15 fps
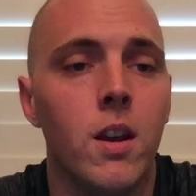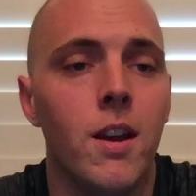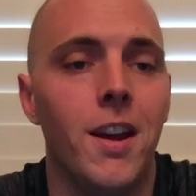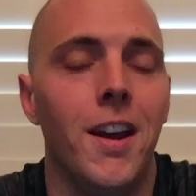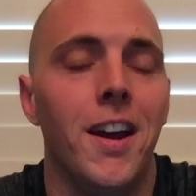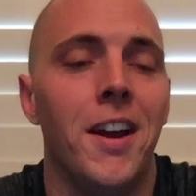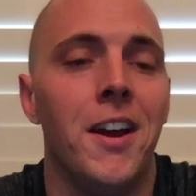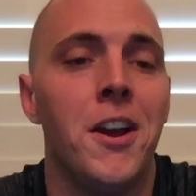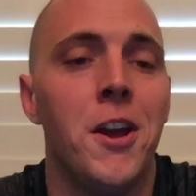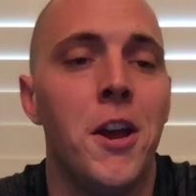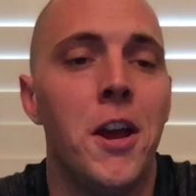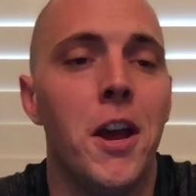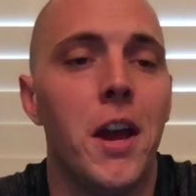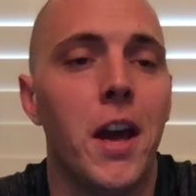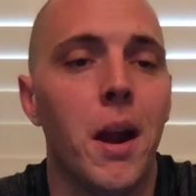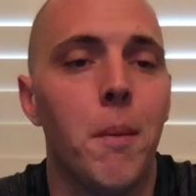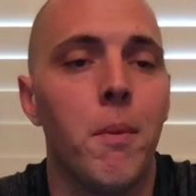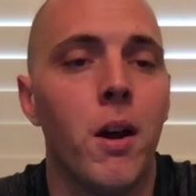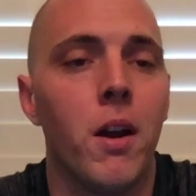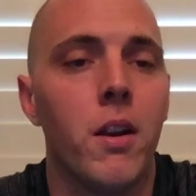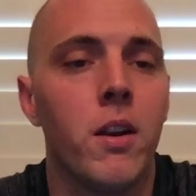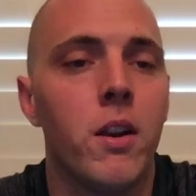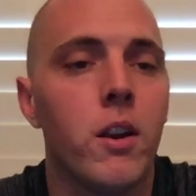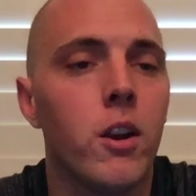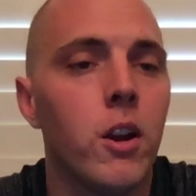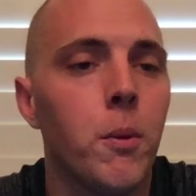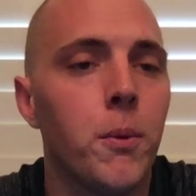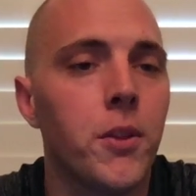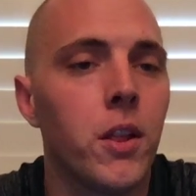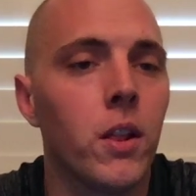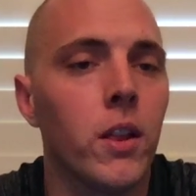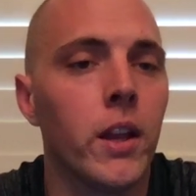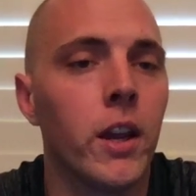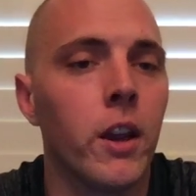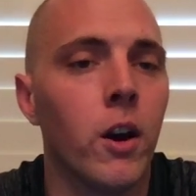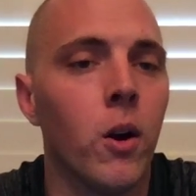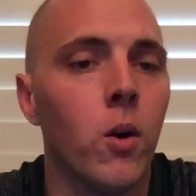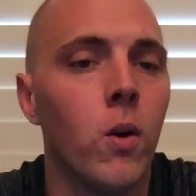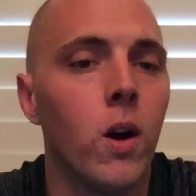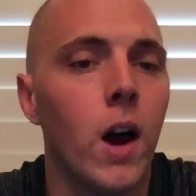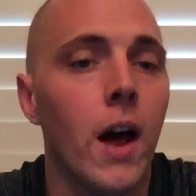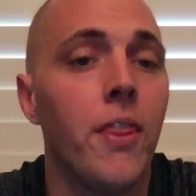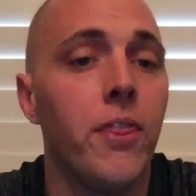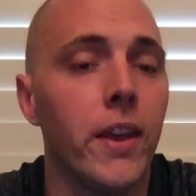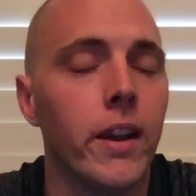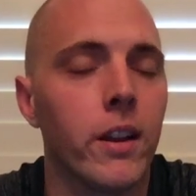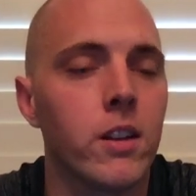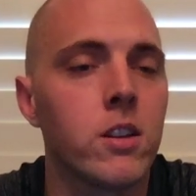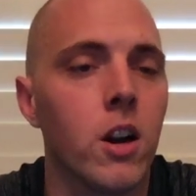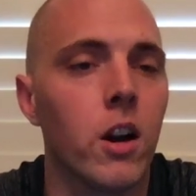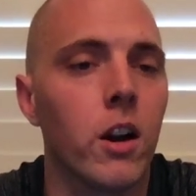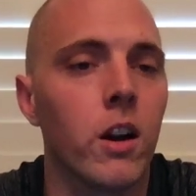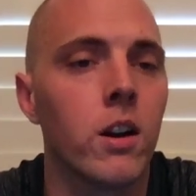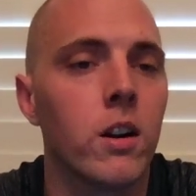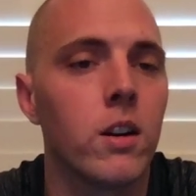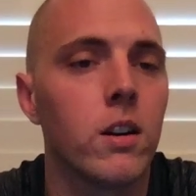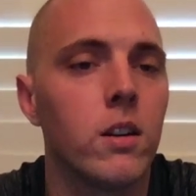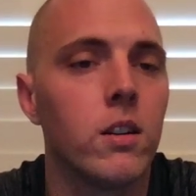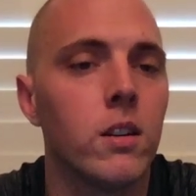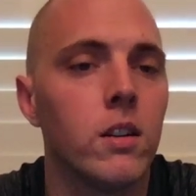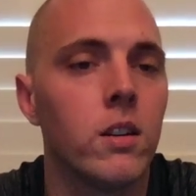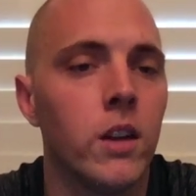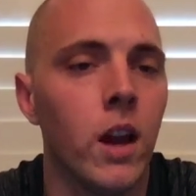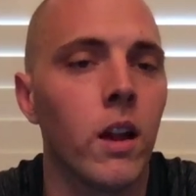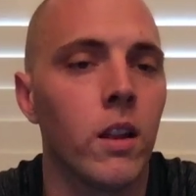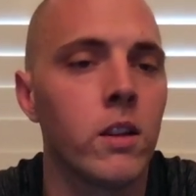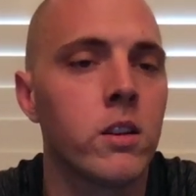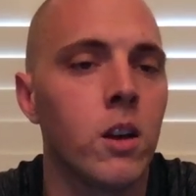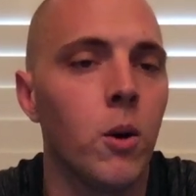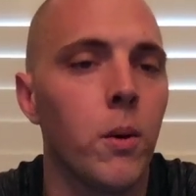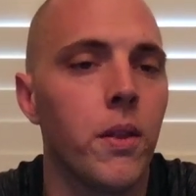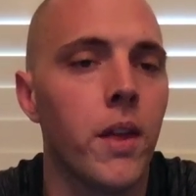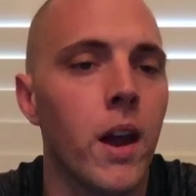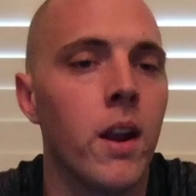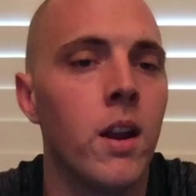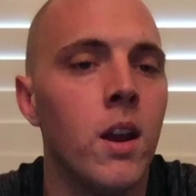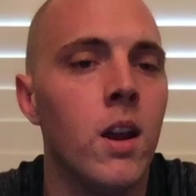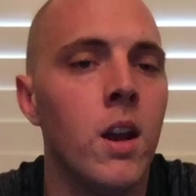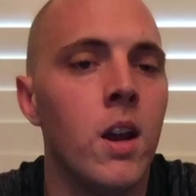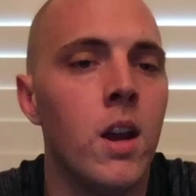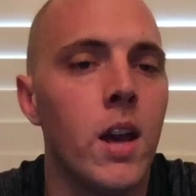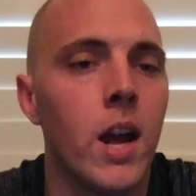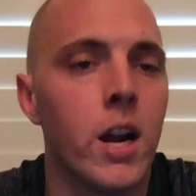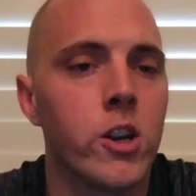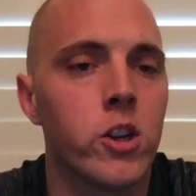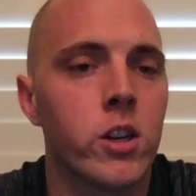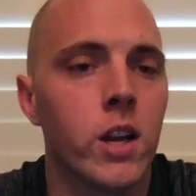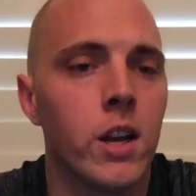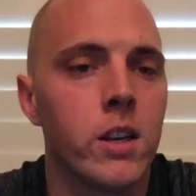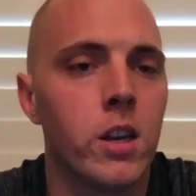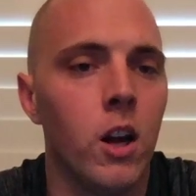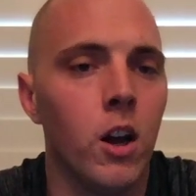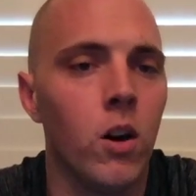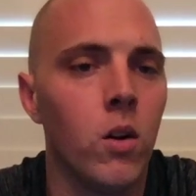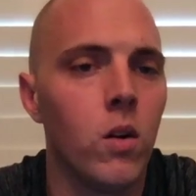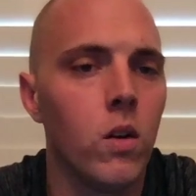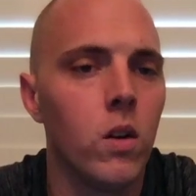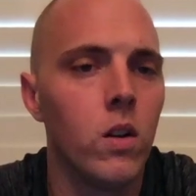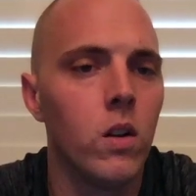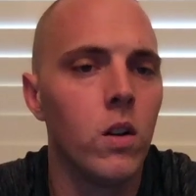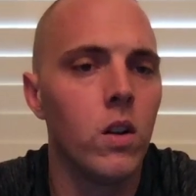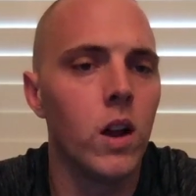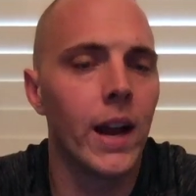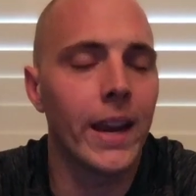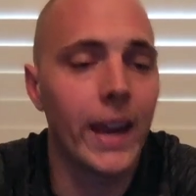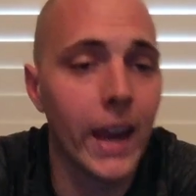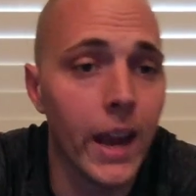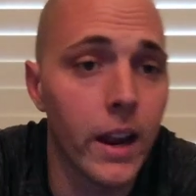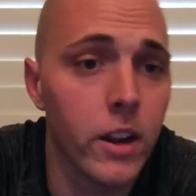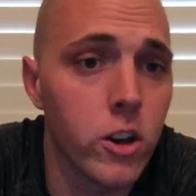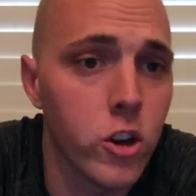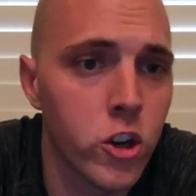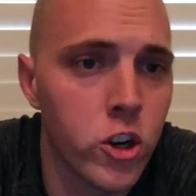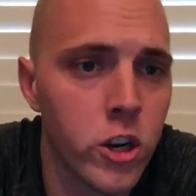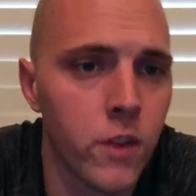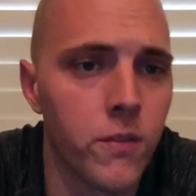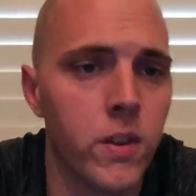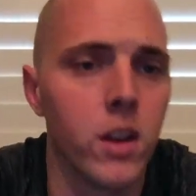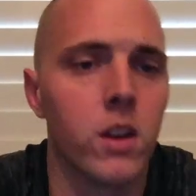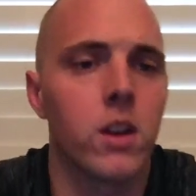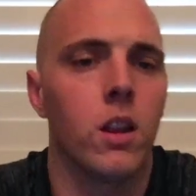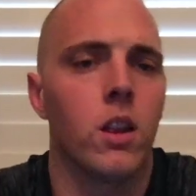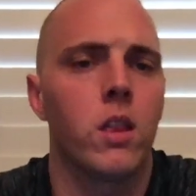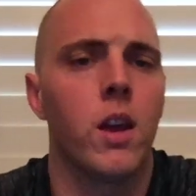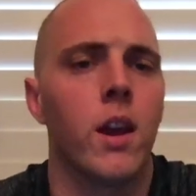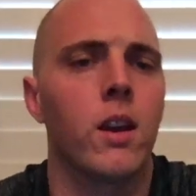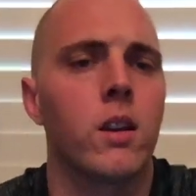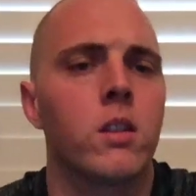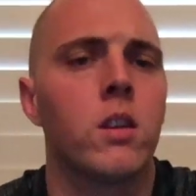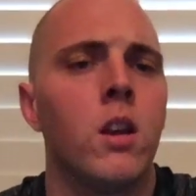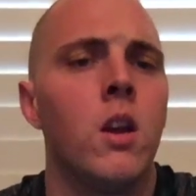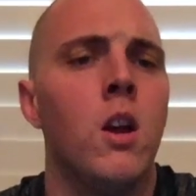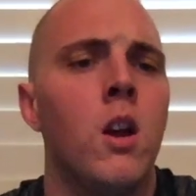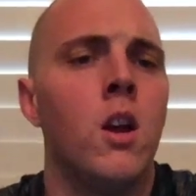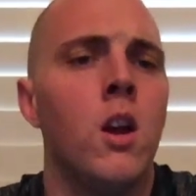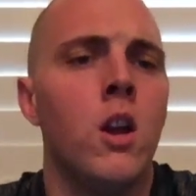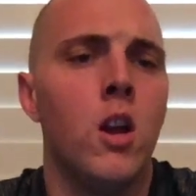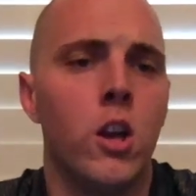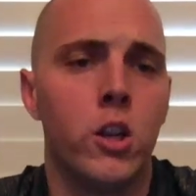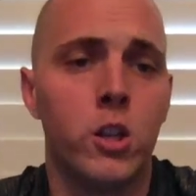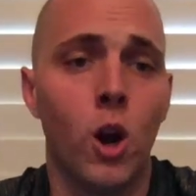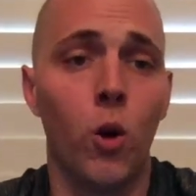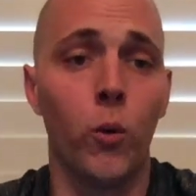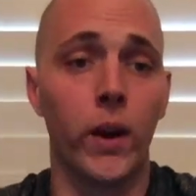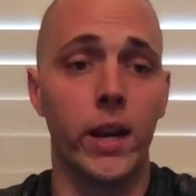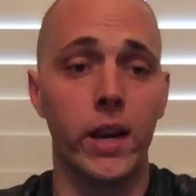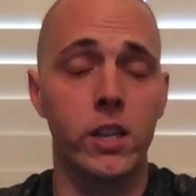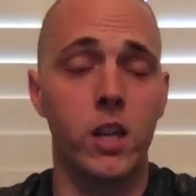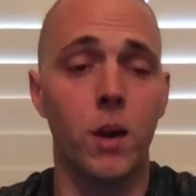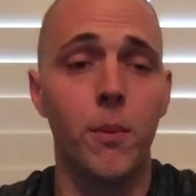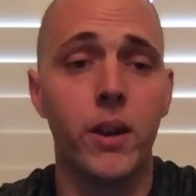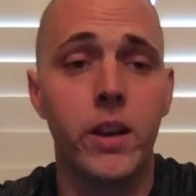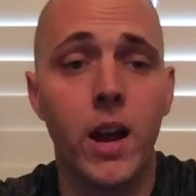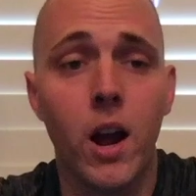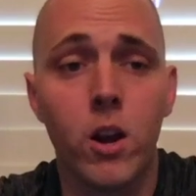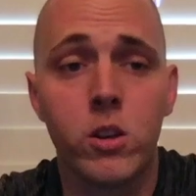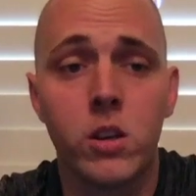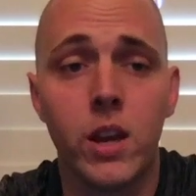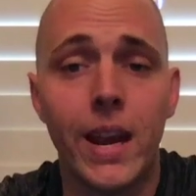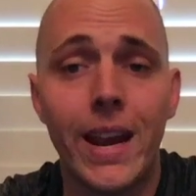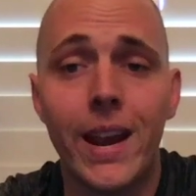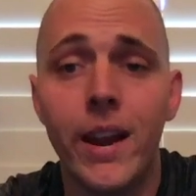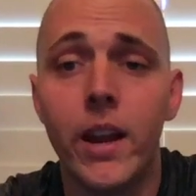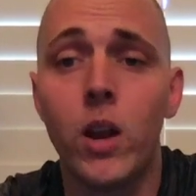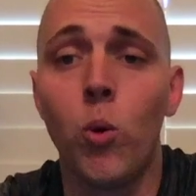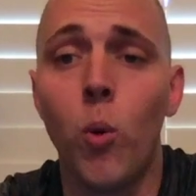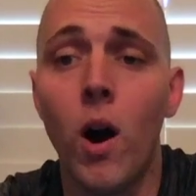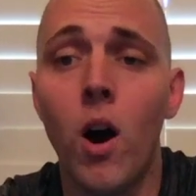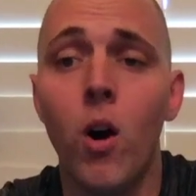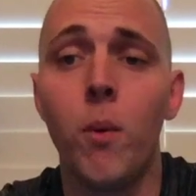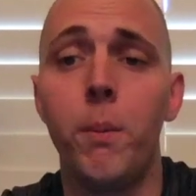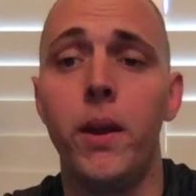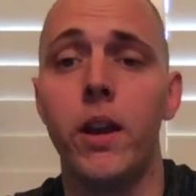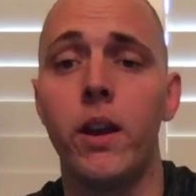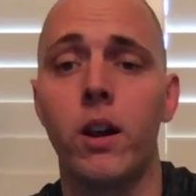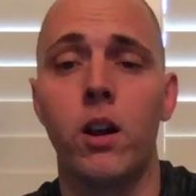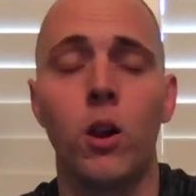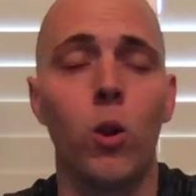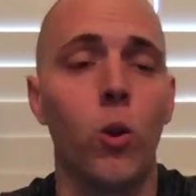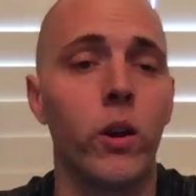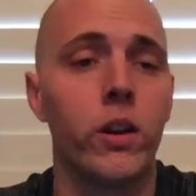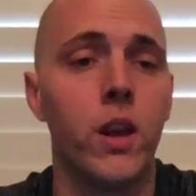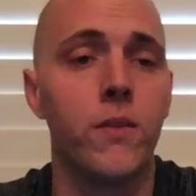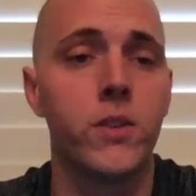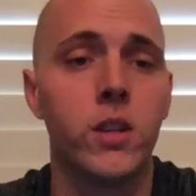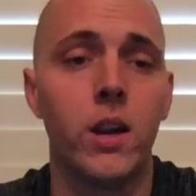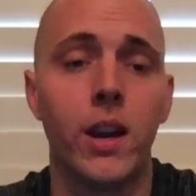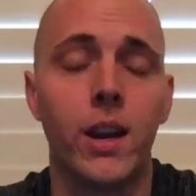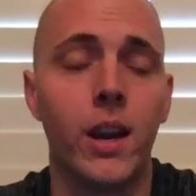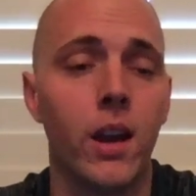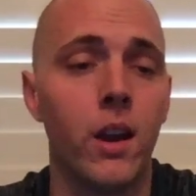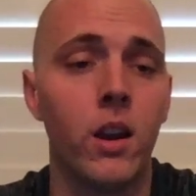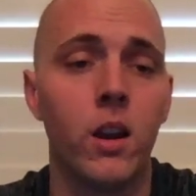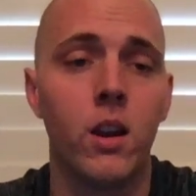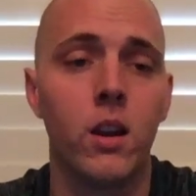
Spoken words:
And I'm not good with the lingo. I think it's soccer. Yeah, let's go with that. And I just can't tell. I can't shift it. Thanks. So, Ricky, it's going to be down to eating well and being in a caloric deficit. Again,